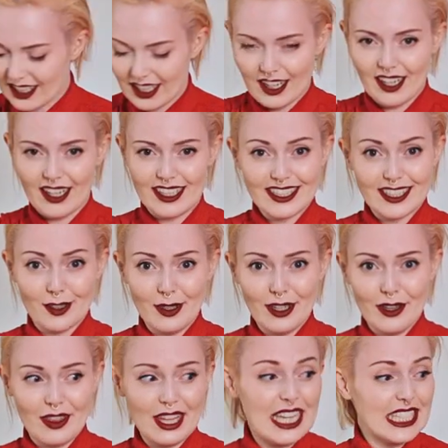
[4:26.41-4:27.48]
It's
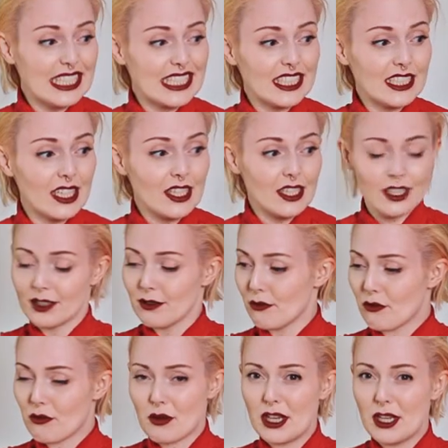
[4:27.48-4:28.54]
only these
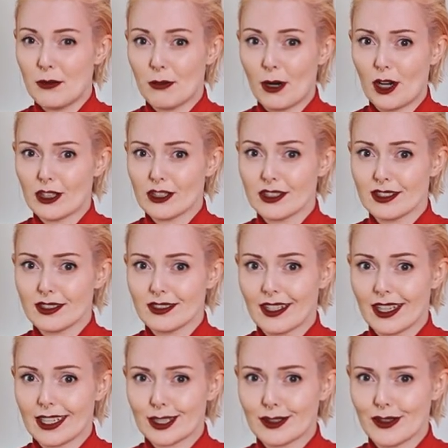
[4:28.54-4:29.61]
three parts
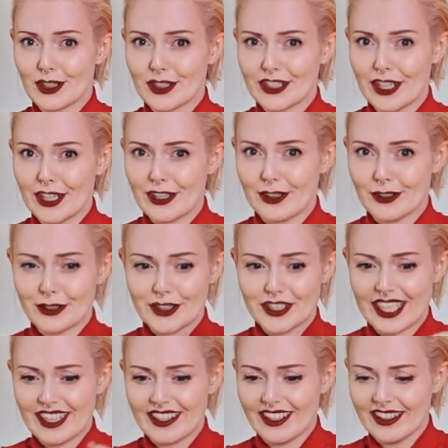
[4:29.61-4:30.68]
as far as I
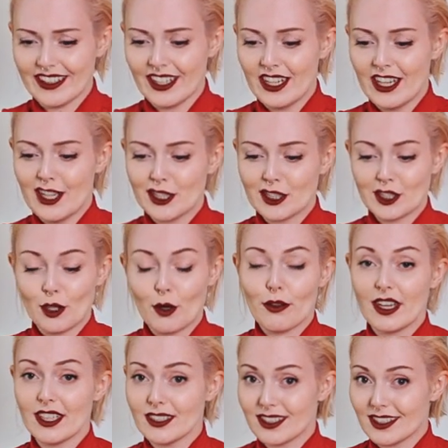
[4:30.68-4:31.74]
understand it, so
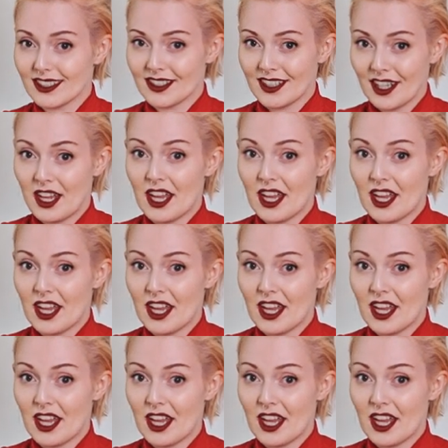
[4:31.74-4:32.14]
that's